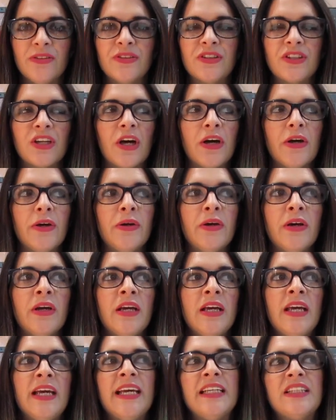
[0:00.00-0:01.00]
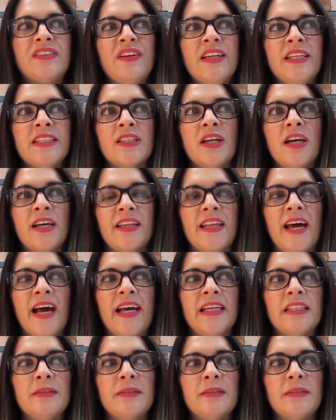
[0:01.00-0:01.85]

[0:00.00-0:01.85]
So it's things like that.